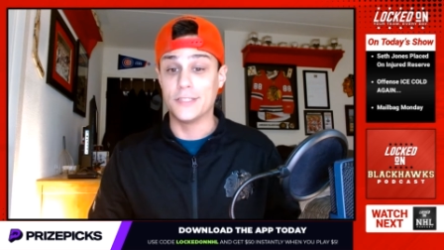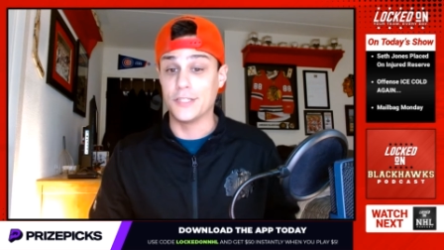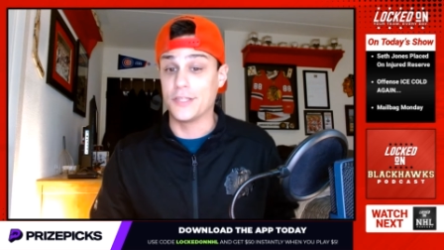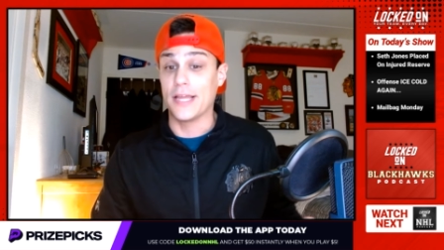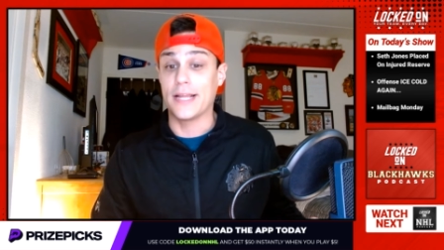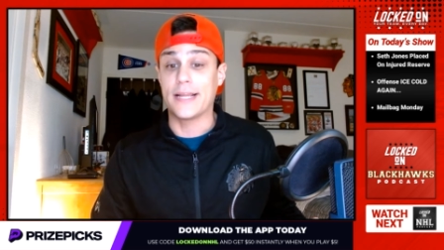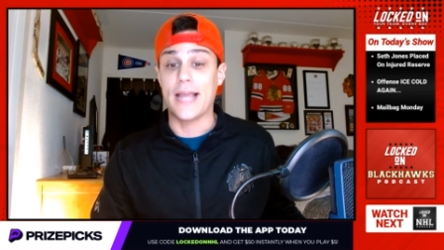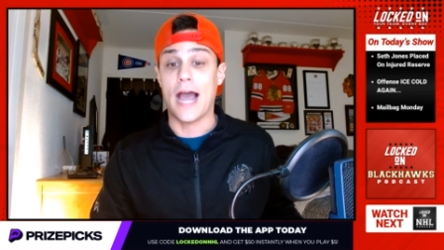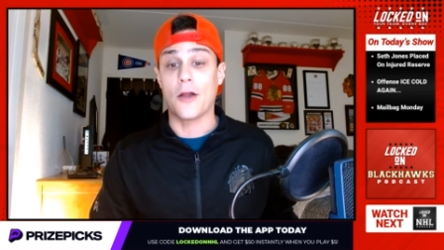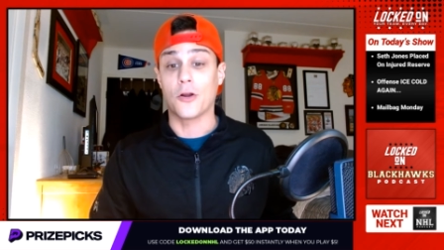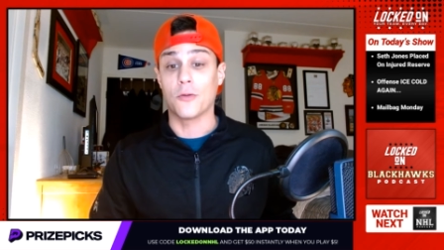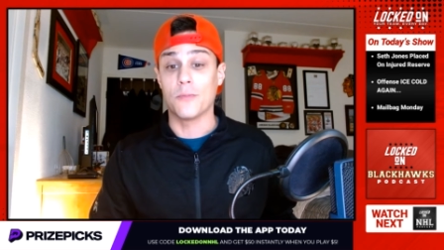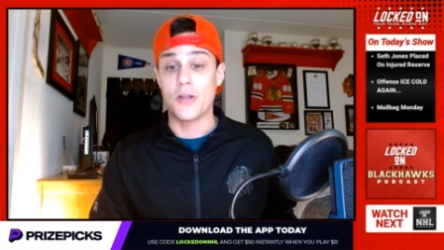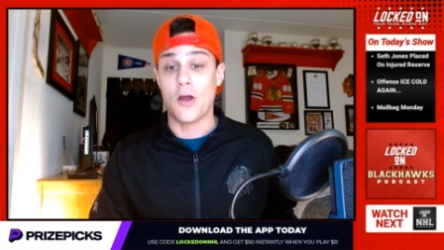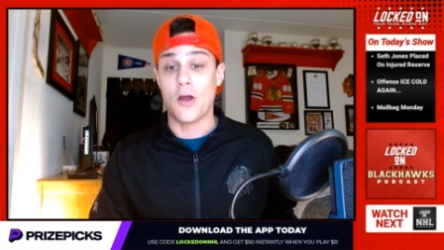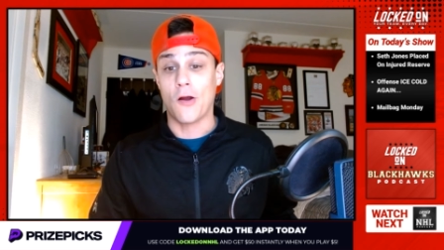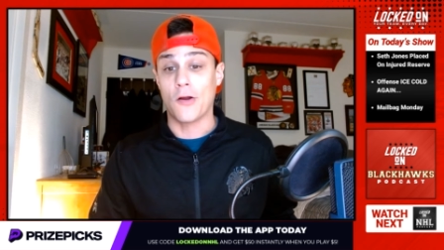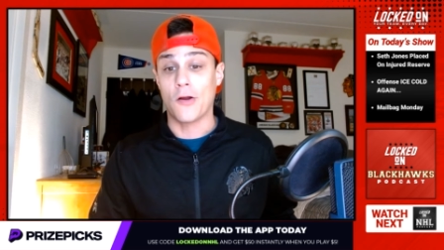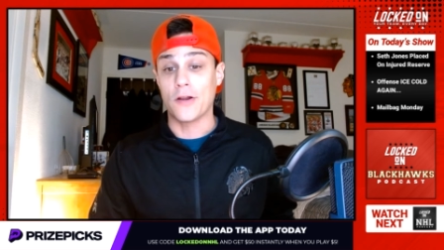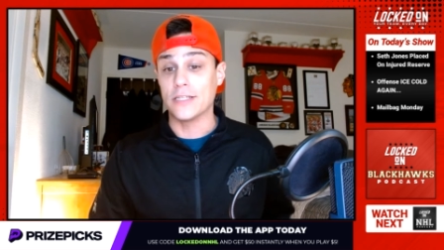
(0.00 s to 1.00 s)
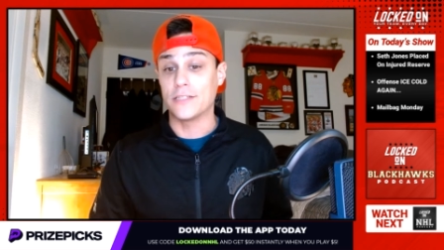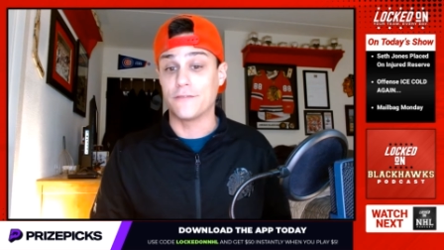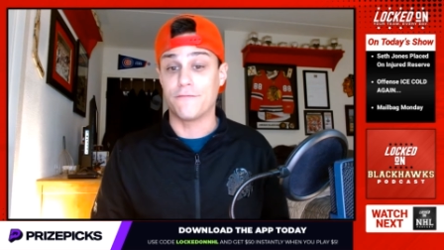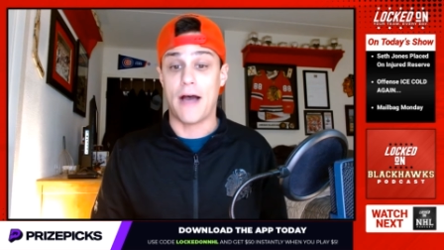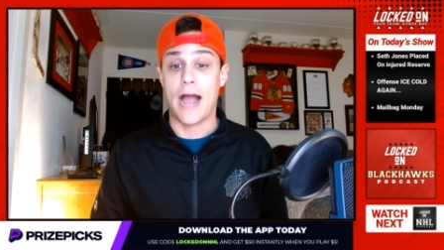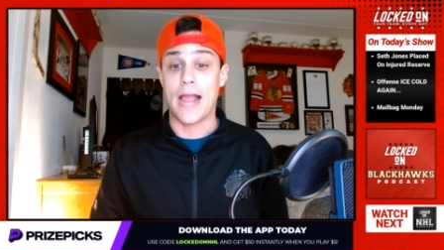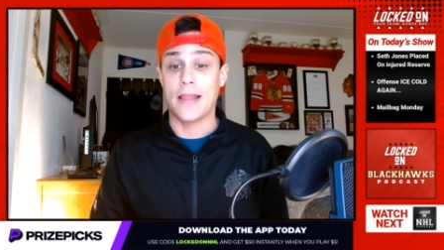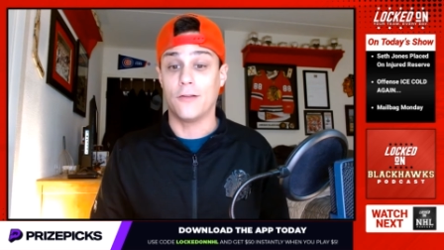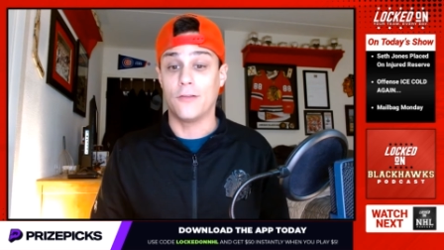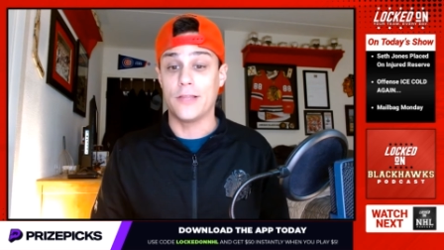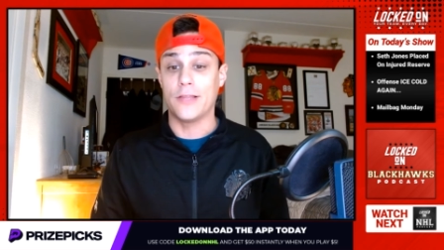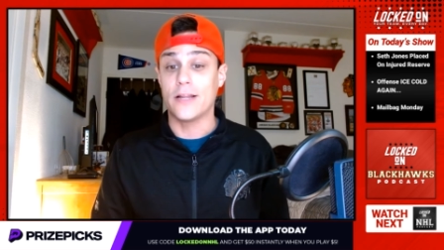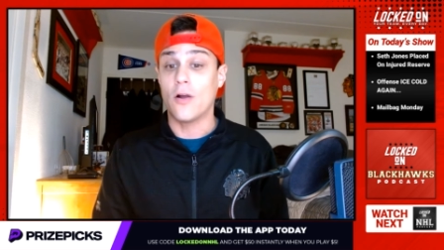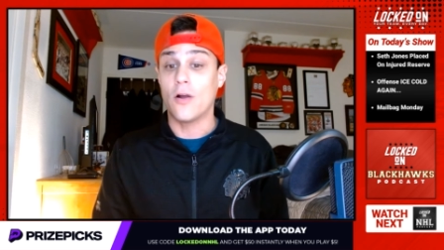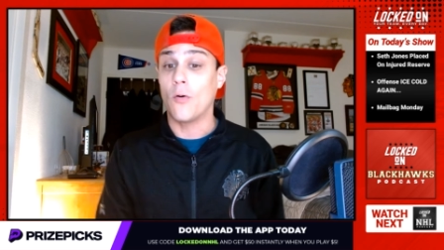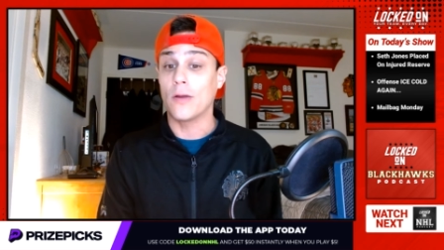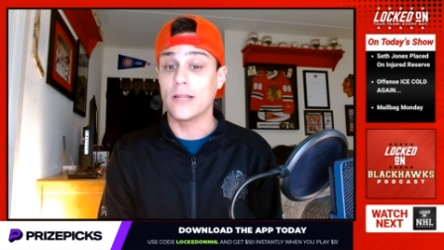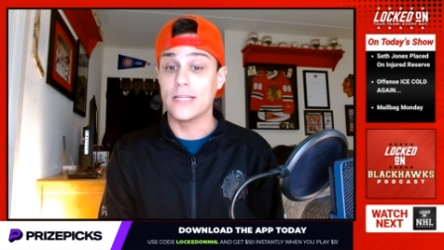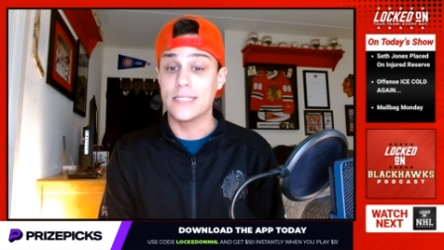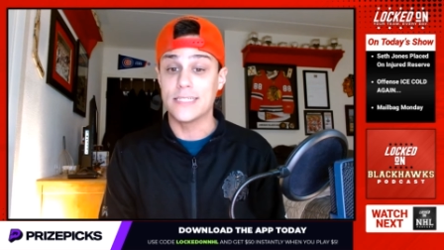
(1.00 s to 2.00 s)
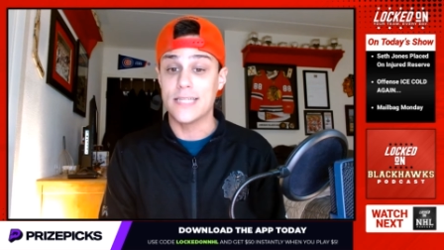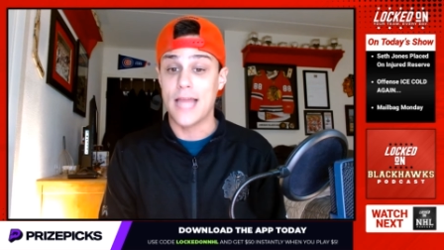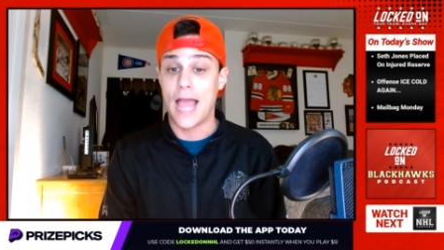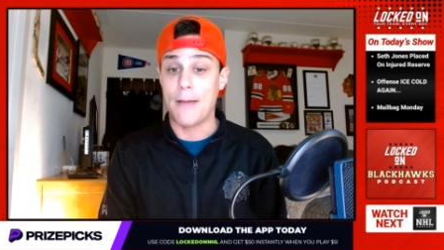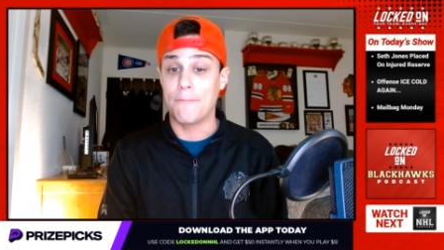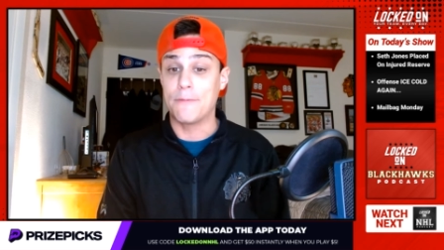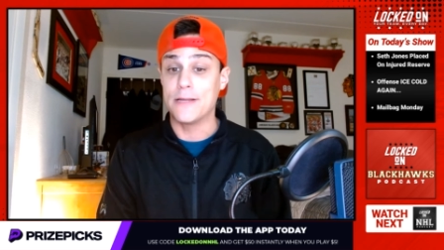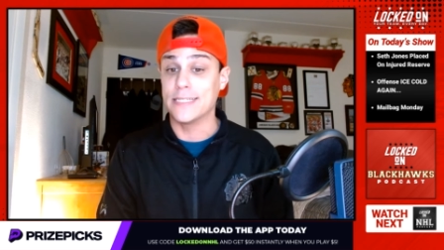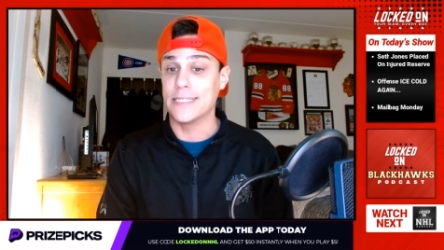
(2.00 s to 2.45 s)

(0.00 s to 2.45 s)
Do you think Connor Bedard is finally going to snap